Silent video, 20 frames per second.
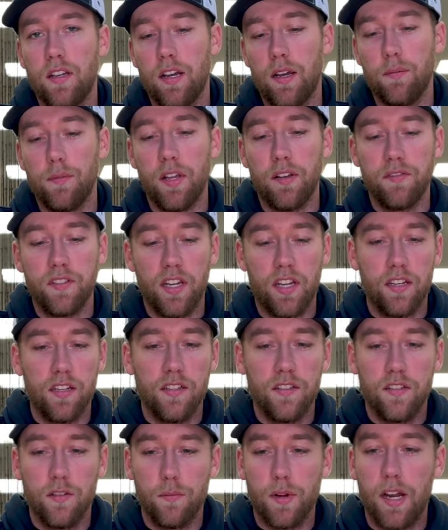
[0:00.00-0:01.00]
I'm
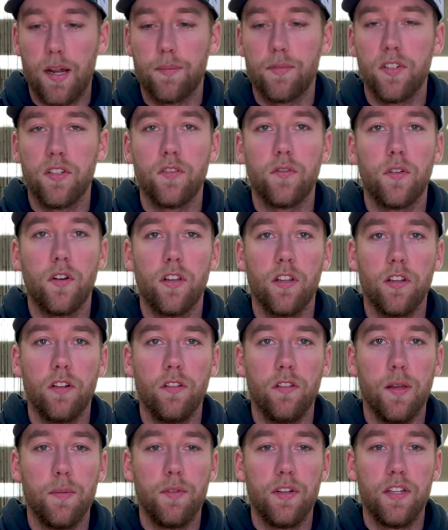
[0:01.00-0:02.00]
left-handed, so my options were a
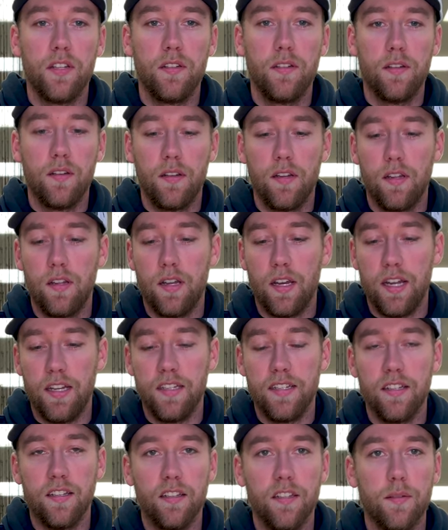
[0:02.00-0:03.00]
little limited.
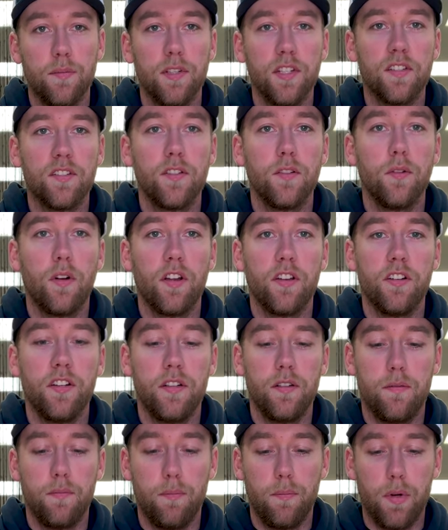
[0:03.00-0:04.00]
Ideally, it'd be a
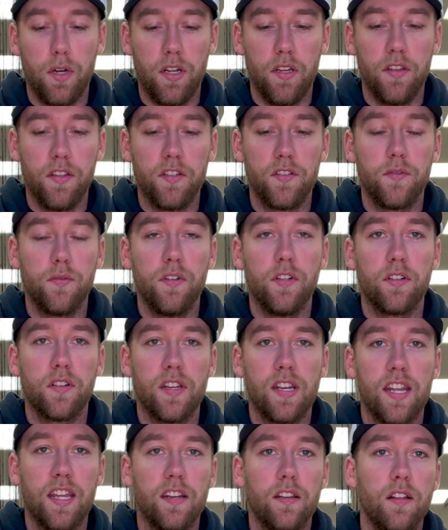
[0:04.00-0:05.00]
200, but this reel
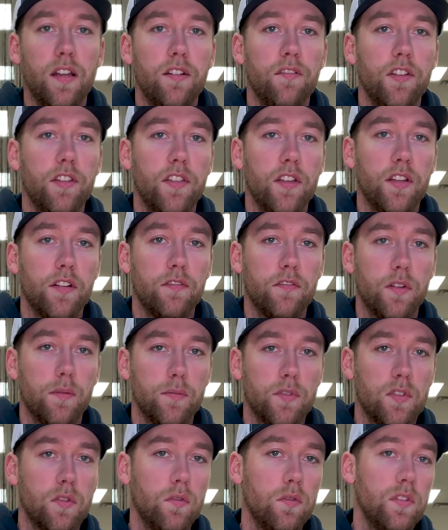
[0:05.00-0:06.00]
can handle everything from
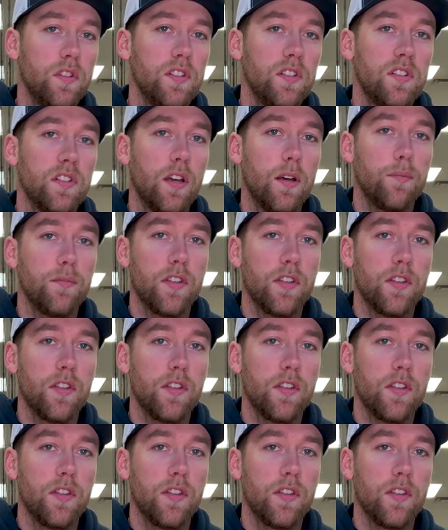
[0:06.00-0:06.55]
schoolies up